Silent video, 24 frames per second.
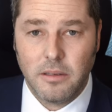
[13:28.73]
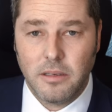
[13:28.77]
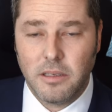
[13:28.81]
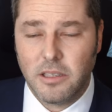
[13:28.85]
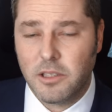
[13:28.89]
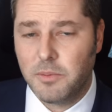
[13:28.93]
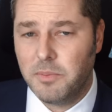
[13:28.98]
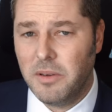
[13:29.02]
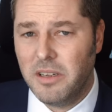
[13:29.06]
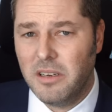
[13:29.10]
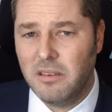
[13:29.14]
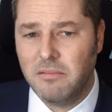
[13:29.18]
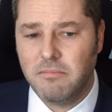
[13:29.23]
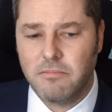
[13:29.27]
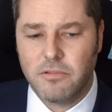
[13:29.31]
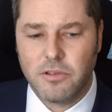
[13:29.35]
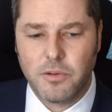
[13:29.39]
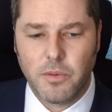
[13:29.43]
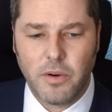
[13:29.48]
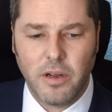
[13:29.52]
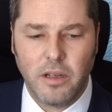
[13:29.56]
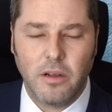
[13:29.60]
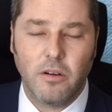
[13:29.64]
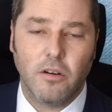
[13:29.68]
It's been
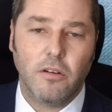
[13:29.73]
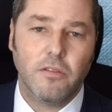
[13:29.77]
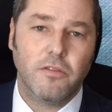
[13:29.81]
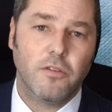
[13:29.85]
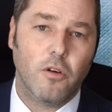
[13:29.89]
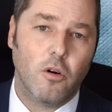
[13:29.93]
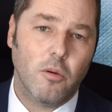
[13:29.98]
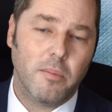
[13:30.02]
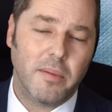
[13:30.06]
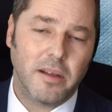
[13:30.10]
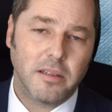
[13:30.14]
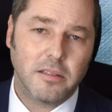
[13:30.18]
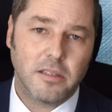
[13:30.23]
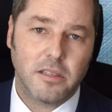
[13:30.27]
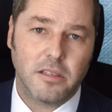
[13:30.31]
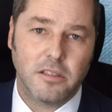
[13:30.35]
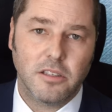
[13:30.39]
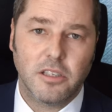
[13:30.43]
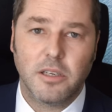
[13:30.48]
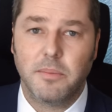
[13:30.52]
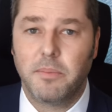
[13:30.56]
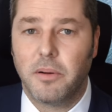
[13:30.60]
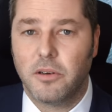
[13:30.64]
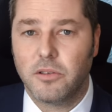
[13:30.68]
3 or 4 months
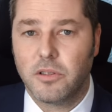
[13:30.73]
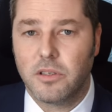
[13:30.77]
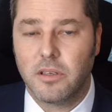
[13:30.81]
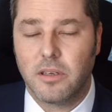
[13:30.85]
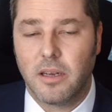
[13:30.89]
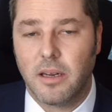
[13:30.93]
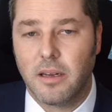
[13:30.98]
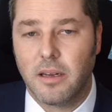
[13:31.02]
since she posted